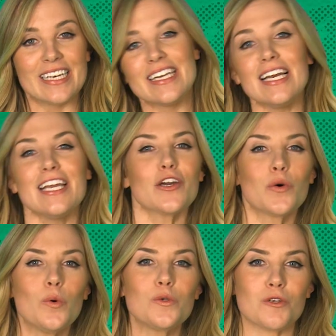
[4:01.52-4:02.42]
nearly a
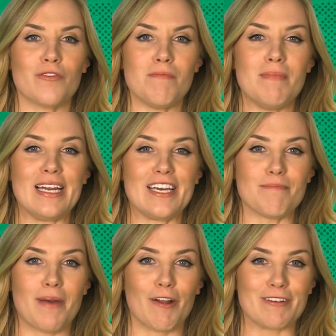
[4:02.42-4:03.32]
quarter of a
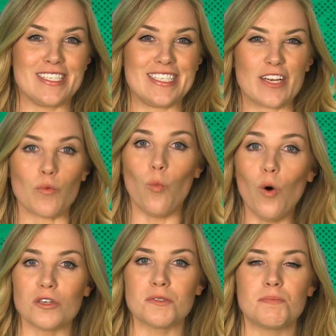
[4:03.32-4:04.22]
million parasitic
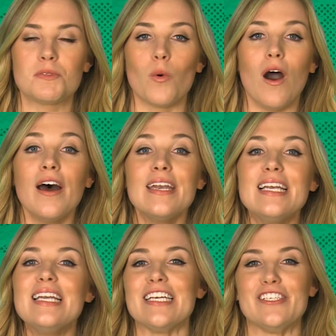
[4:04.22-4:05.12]
wasps were
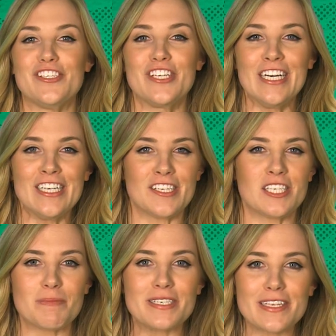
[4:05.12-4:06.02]
unleashed to
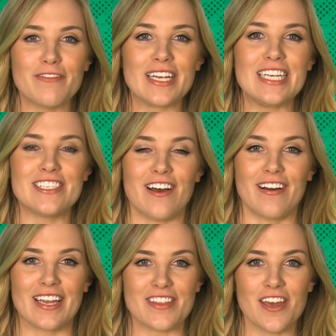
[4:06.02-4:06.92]
specifically
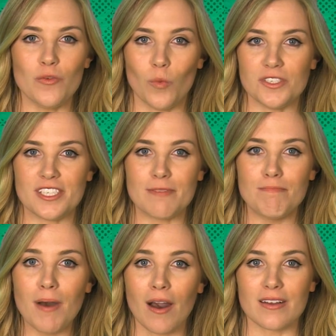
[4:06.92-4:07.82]
target the unwanted
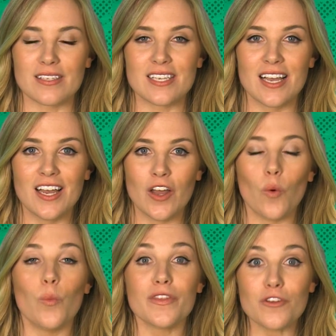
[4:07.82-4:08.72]
bugs
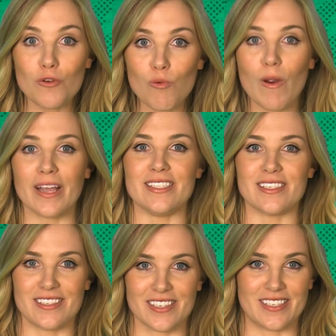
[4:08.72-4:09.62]
with
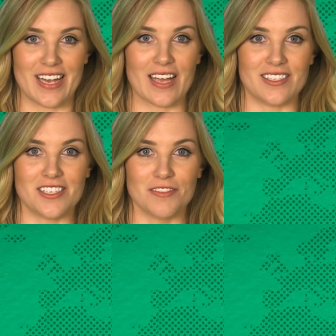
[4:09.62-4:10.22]
great success.